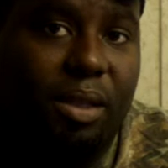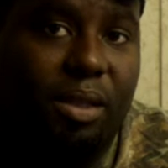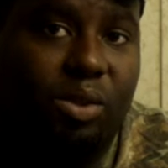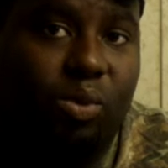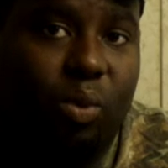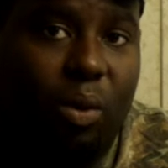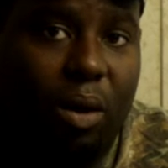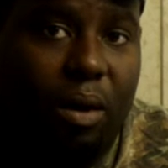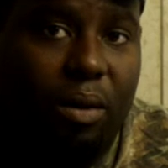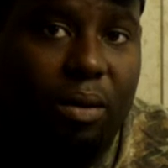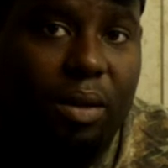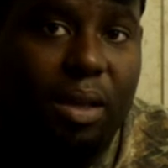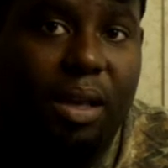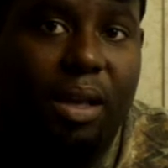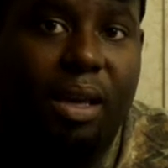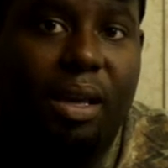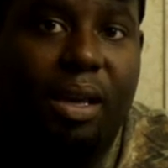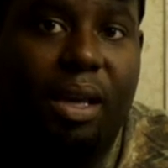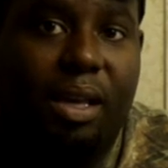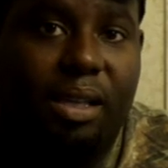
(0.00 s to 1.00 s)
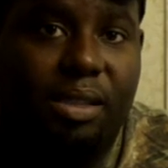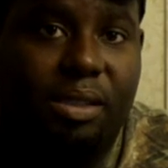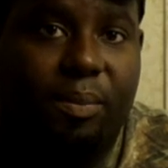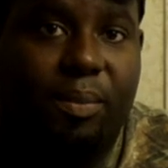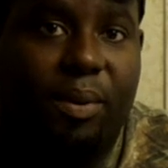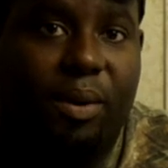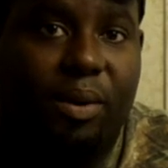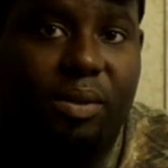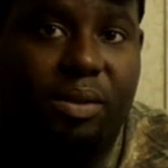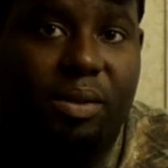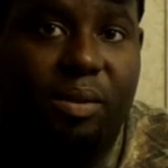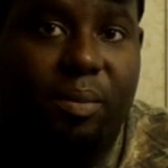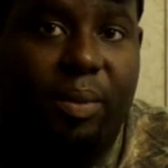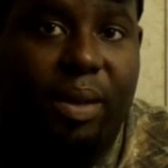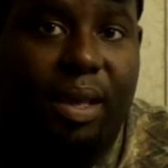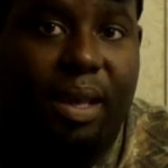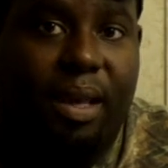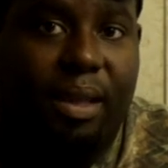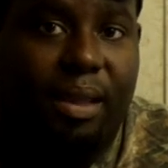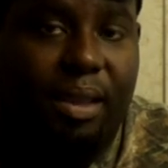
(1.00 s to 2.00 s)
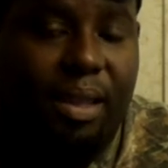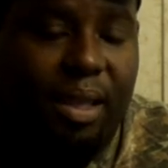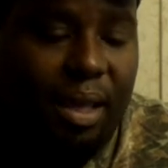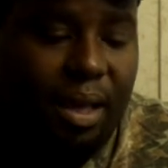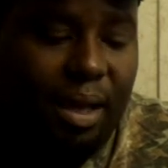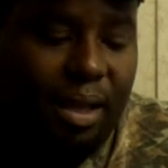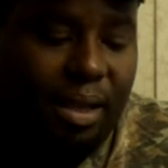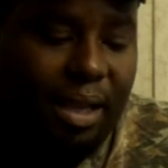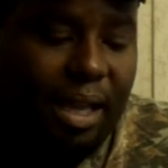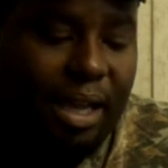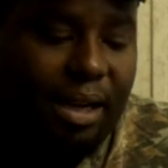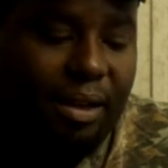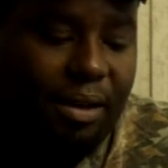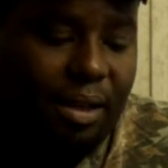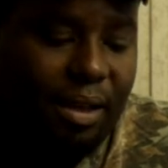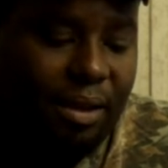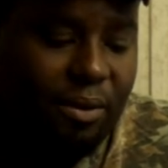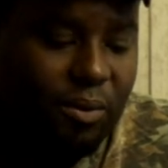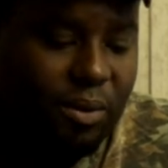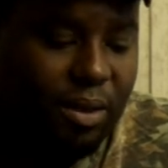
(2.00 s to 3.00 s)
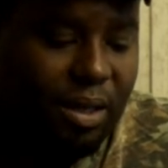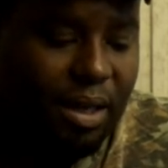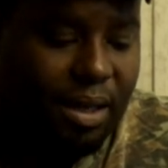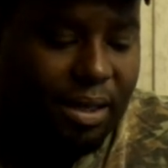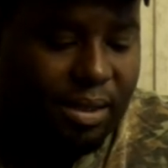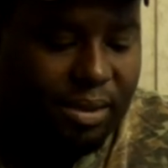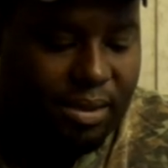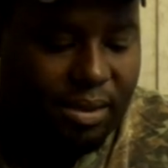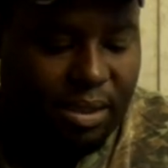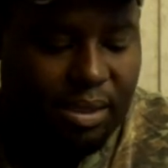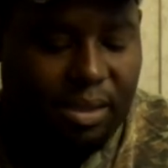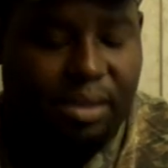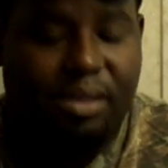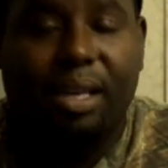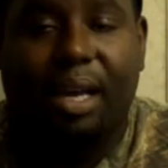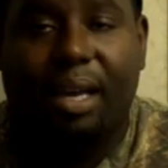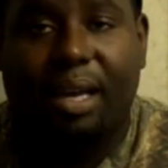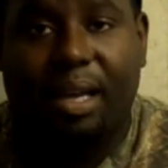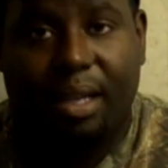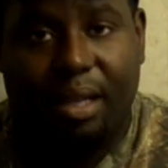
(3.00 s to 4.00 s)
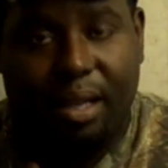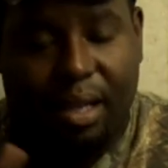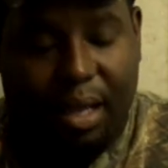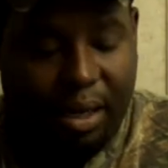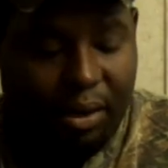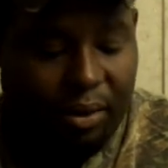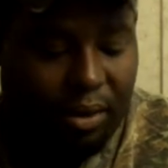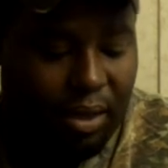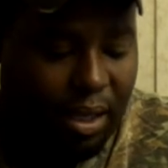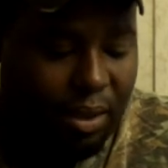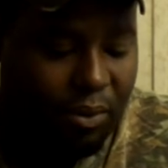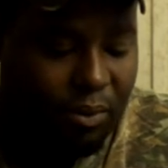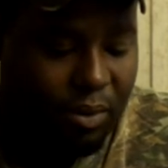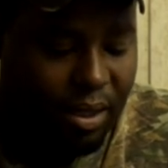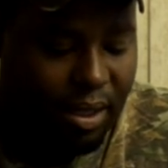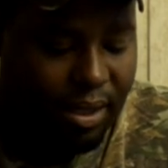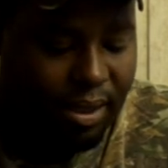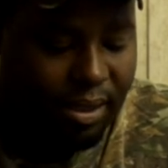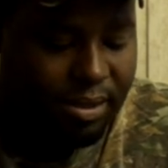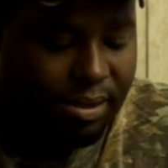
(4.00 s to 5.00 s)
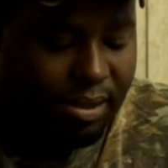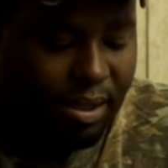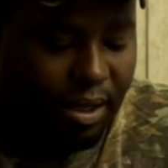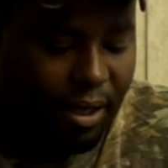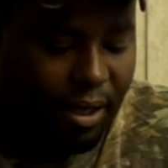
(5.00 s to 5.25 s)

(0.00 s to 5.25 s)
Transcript: 12th. It's supposed to be the Latin equinox, the second Latin equinox.